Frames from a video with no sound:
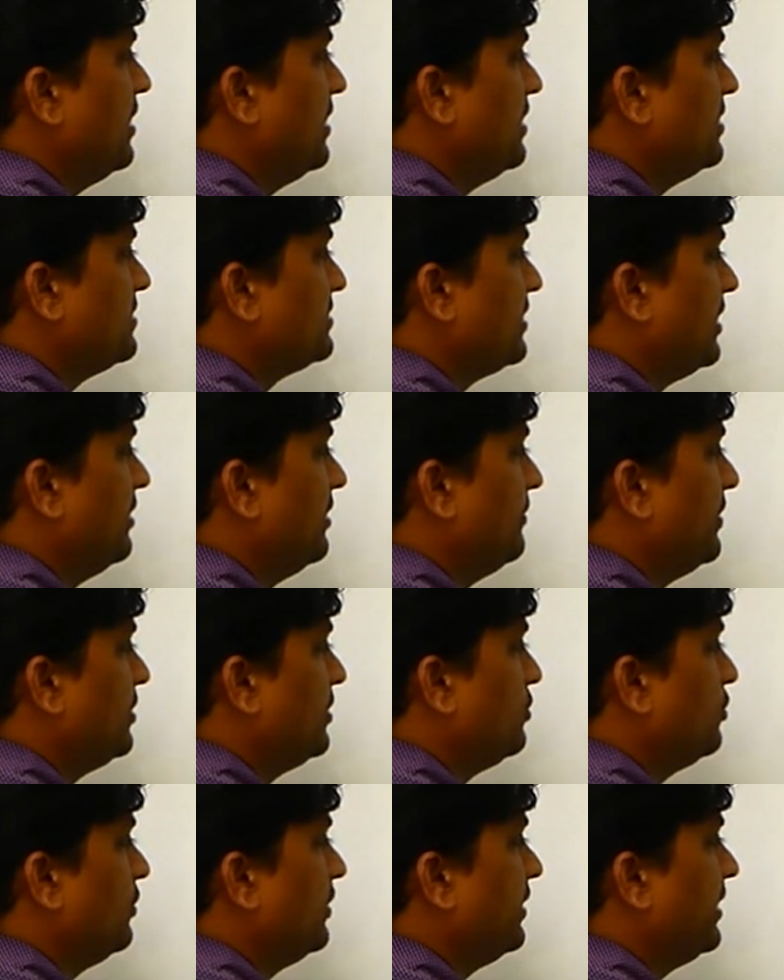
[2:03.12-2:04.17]
it's a
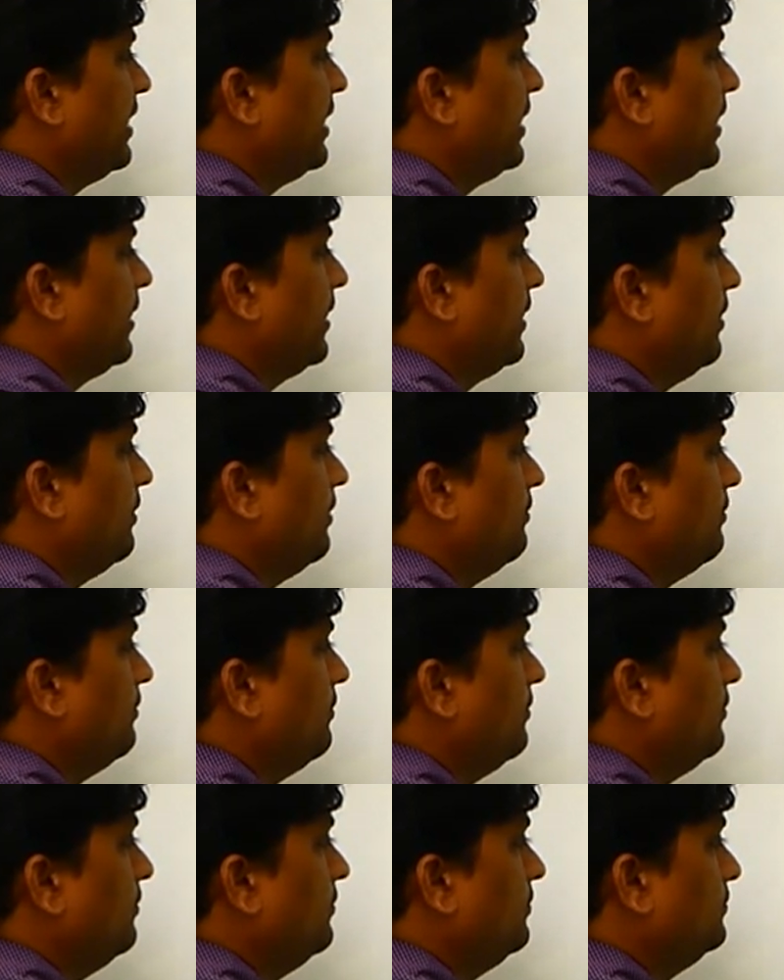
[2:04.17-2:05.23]
lipid coating.
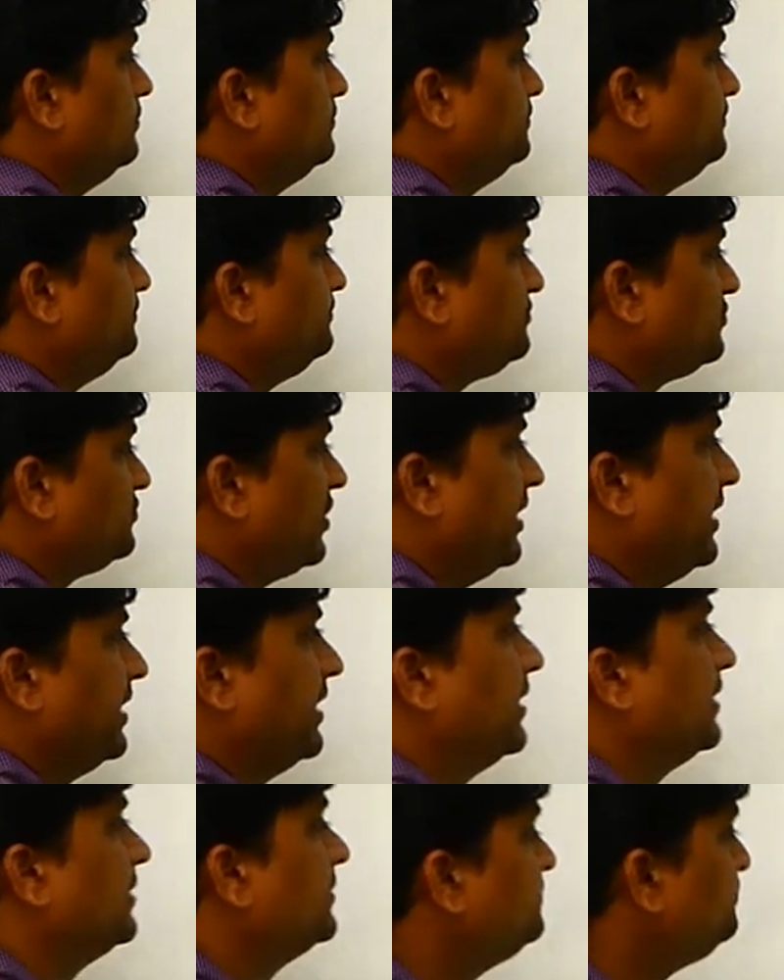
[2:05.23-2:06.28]

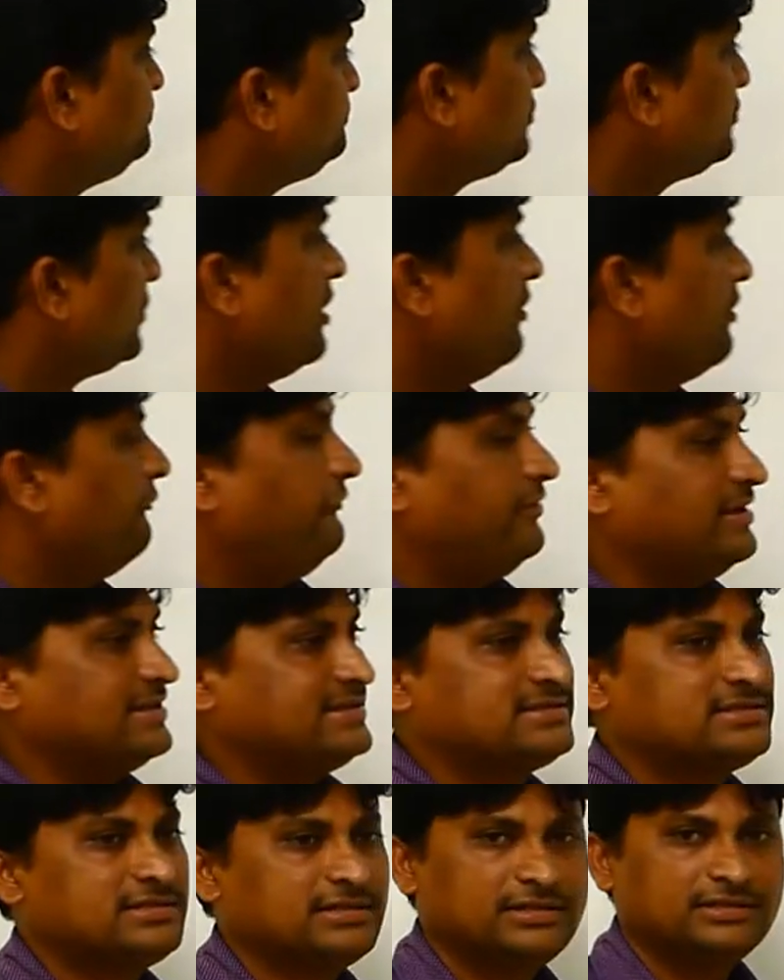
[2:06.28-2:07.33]
Here
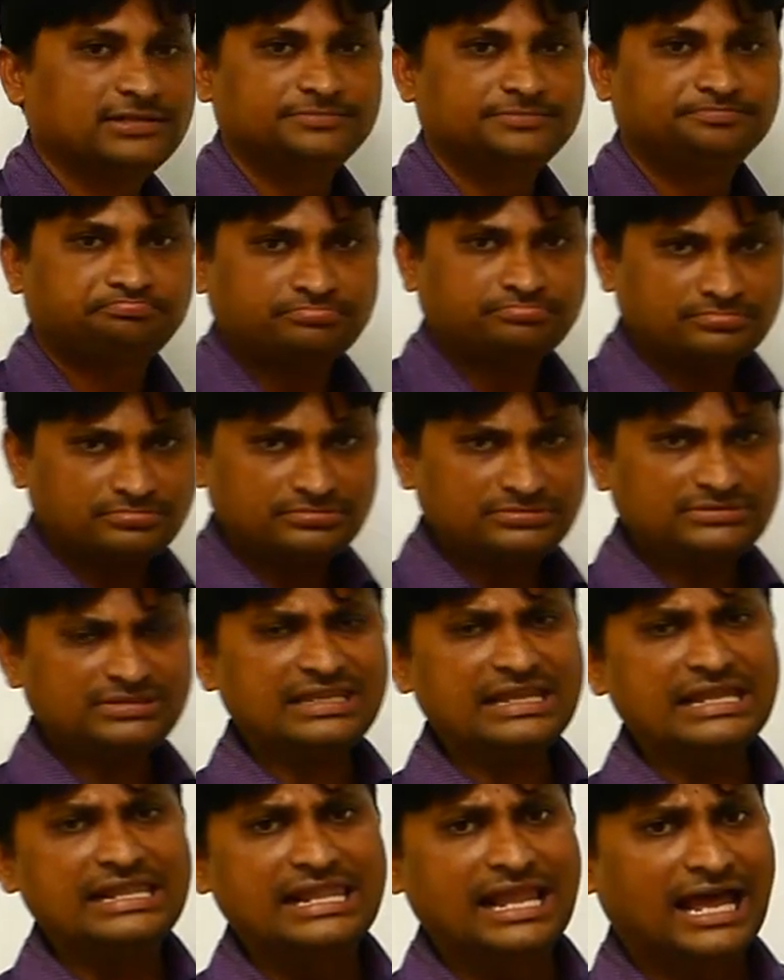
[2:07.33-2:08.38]
first
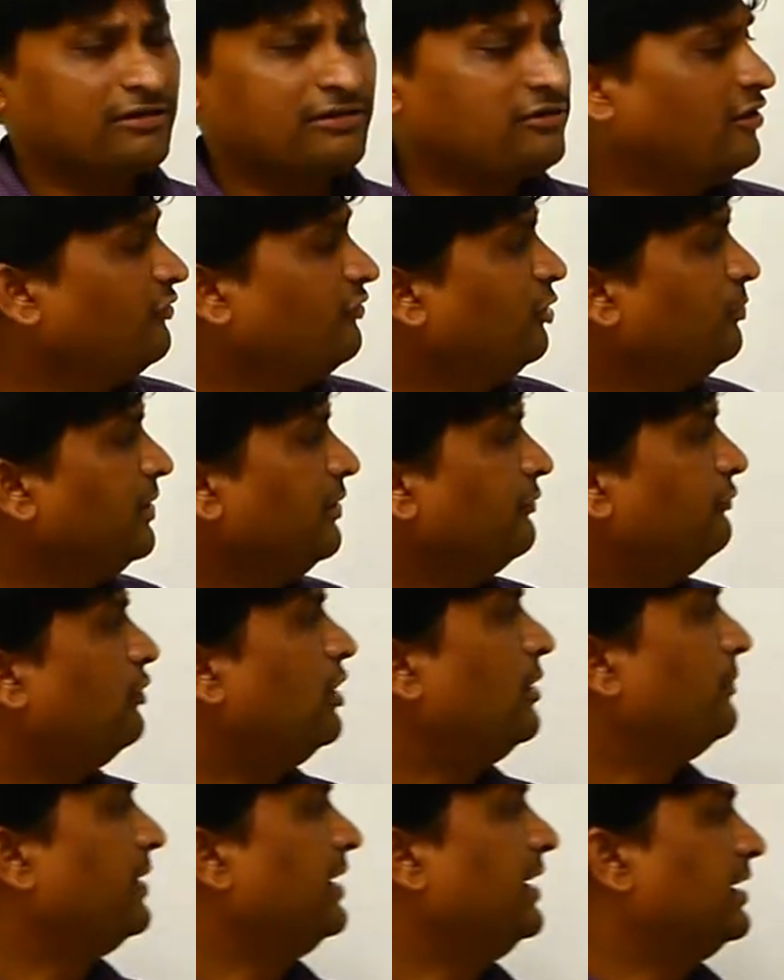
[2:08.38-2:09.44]
larva will be
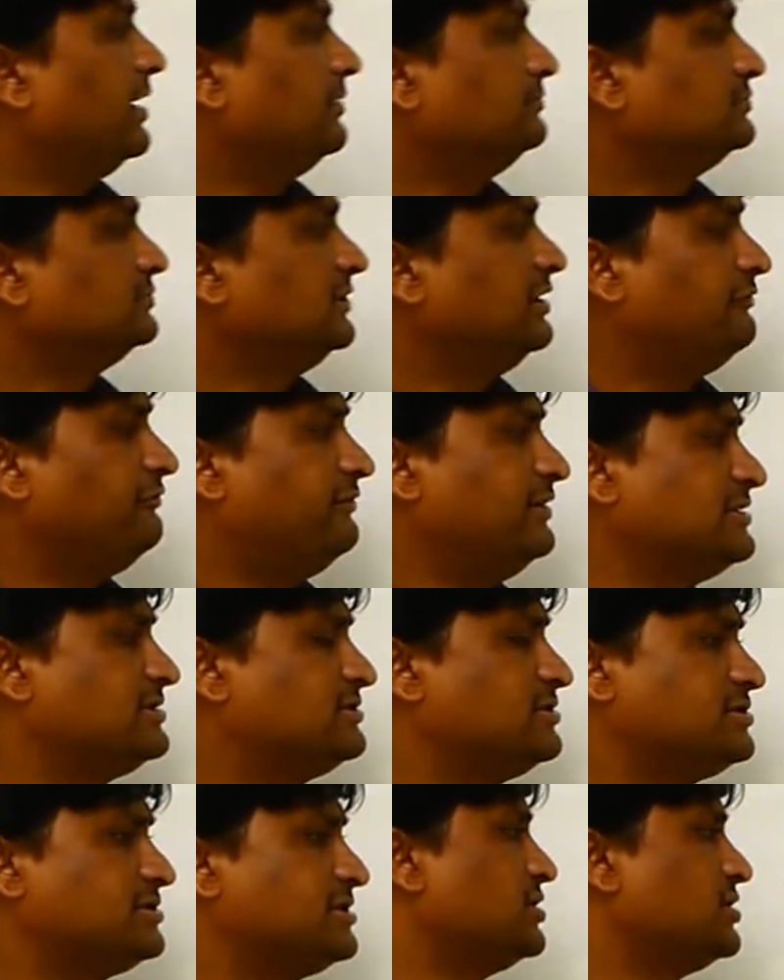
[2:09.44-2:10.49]
formed here. The
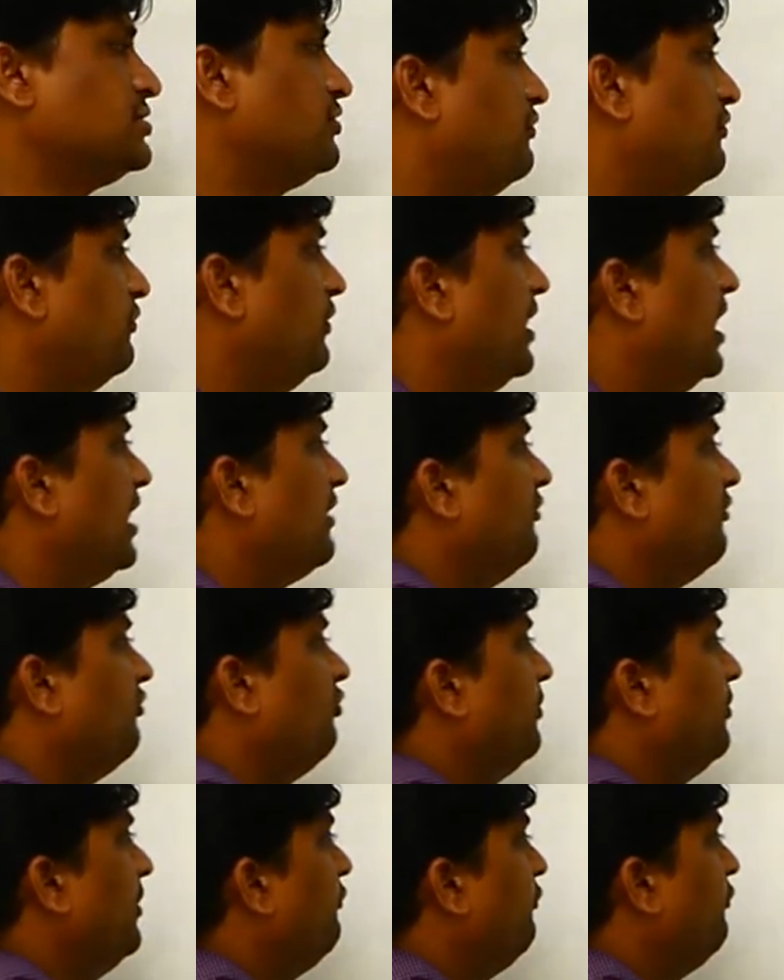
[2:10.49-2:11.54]
first stage of larva will
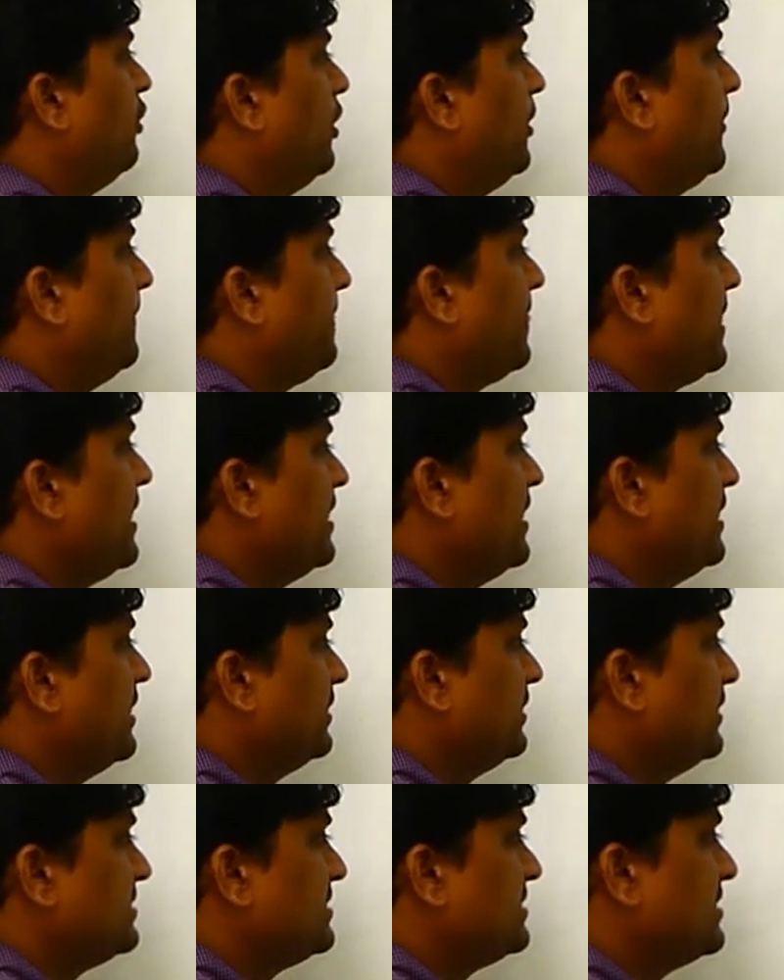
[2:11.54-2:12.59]
be formed.
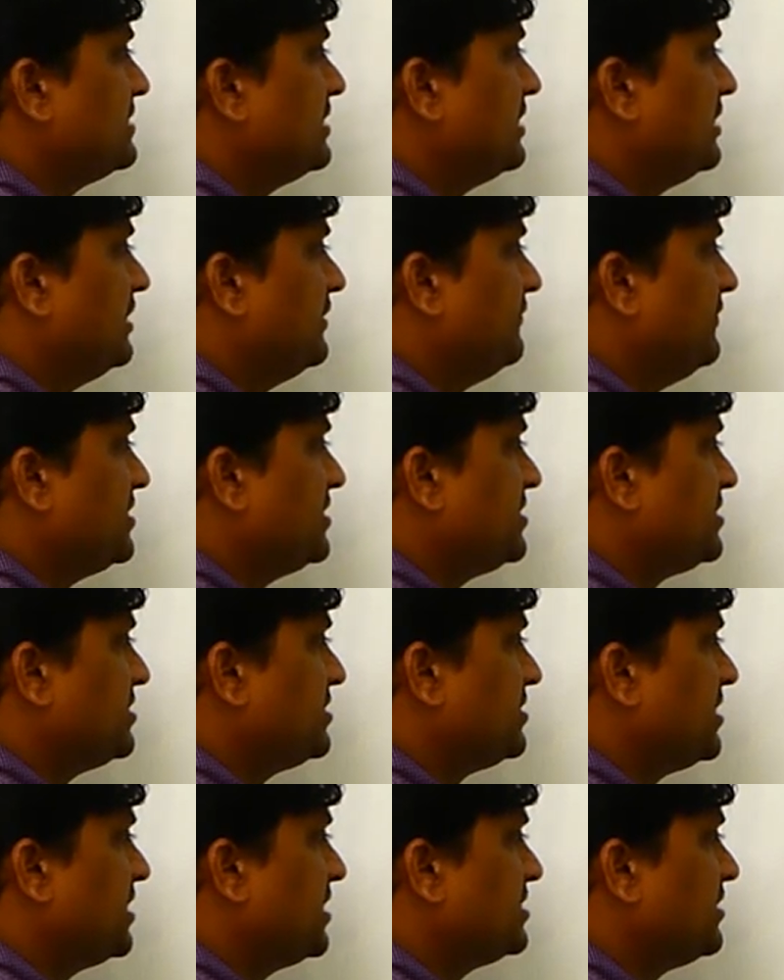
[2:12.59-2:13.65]
This is the first
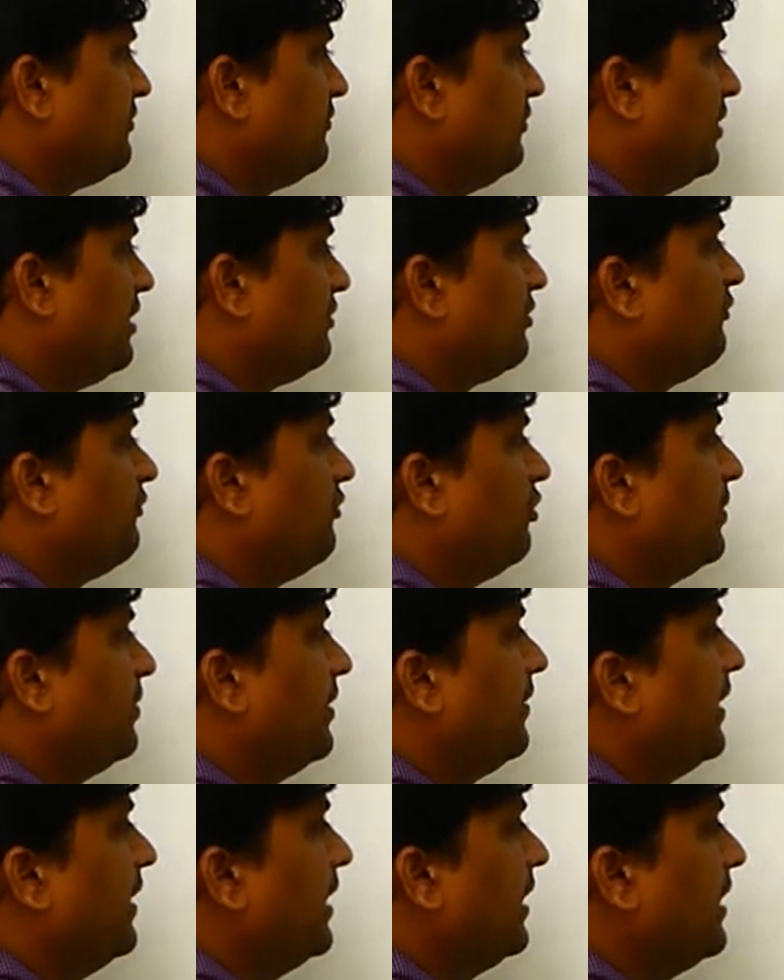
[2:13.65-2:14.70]
stage of larva will be
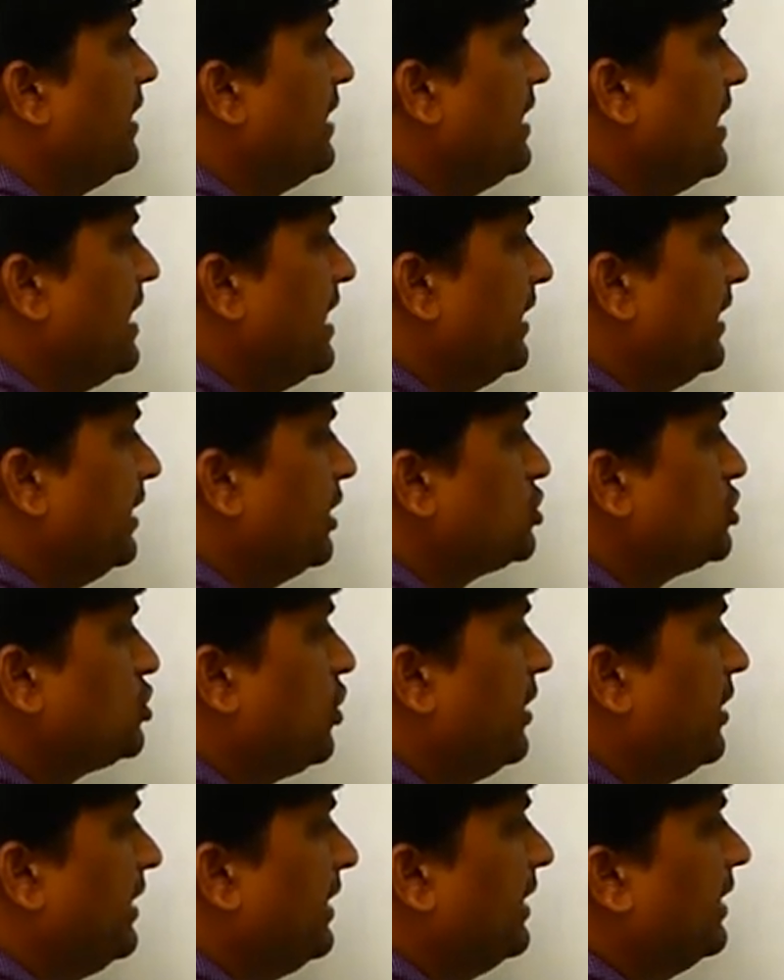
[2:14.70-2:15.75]
there. In the
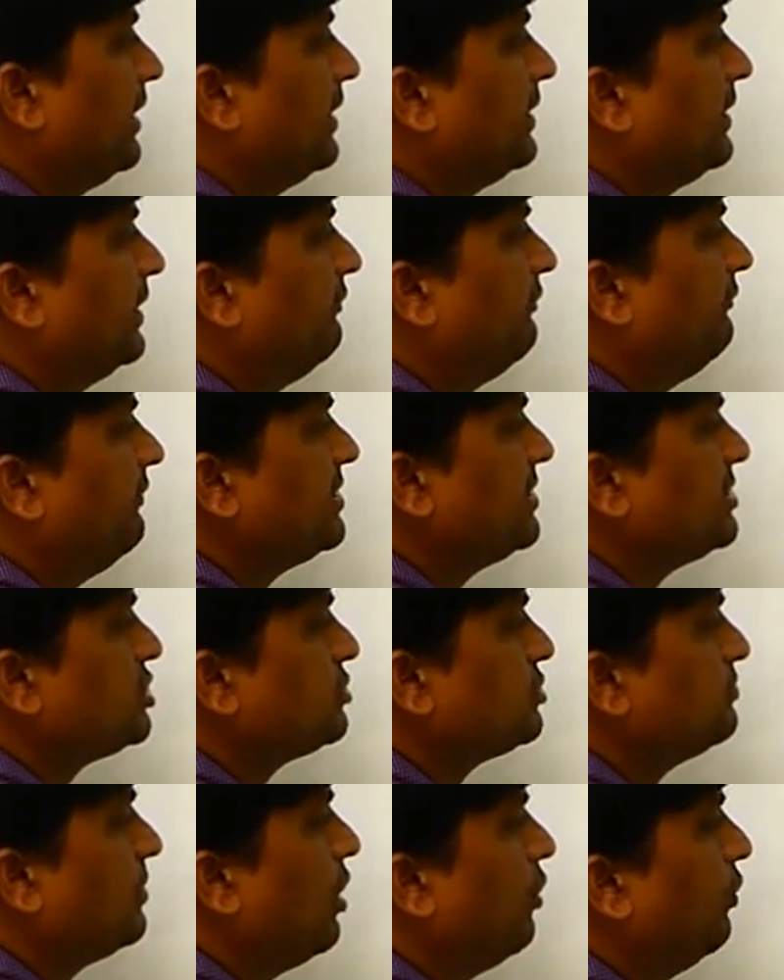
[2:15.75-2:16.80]
soil, the first
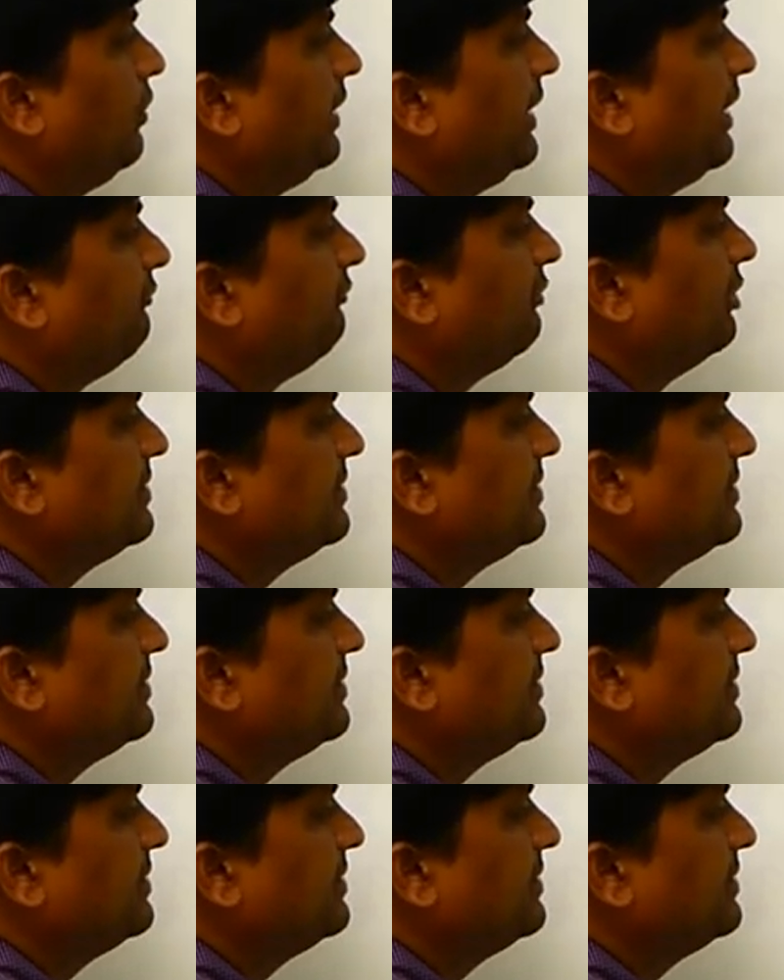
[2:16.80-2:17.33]
molting will